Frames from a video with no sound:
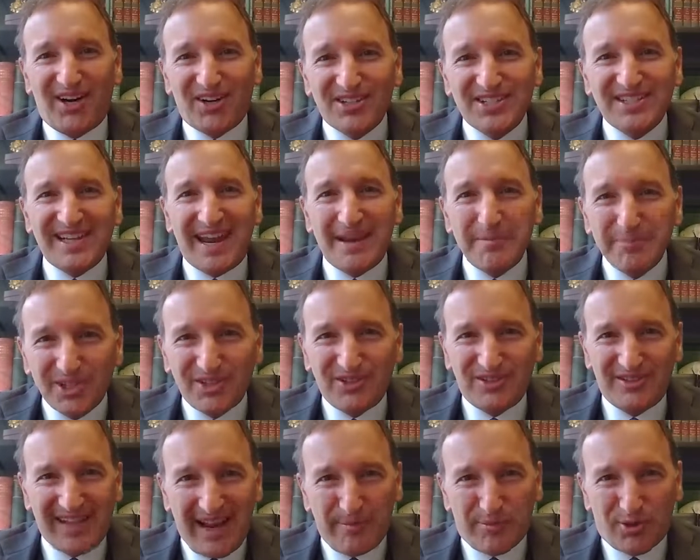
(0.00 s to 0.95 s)
in our same
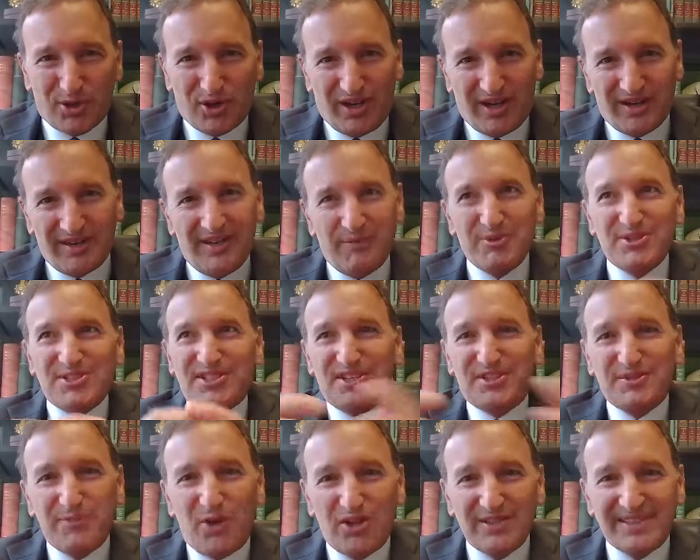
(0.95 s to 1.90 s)
little neighborhood, which
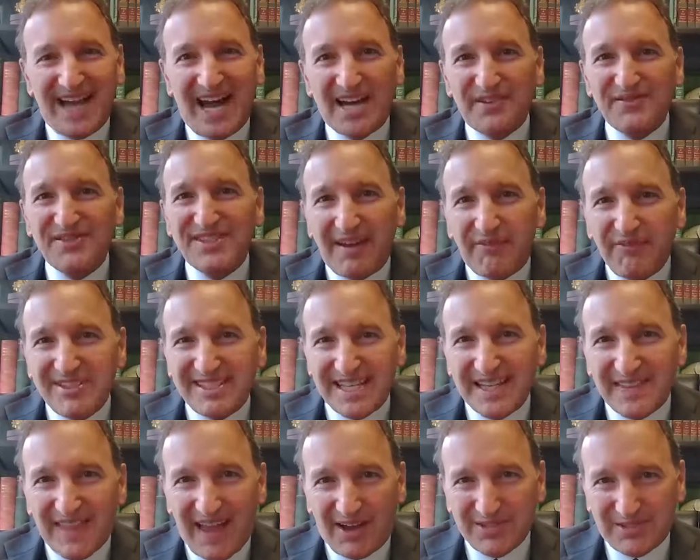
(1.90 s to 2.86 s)
is a small town of
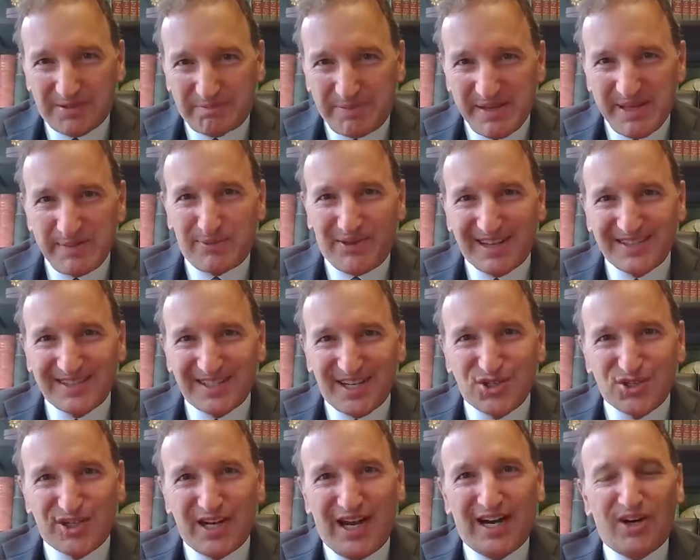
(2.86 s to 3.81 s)
17,000 people
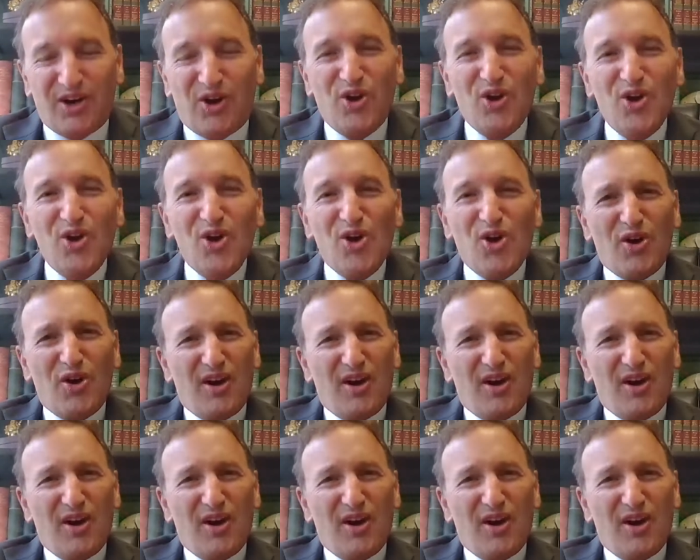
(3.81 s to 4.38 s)
outside Chicago,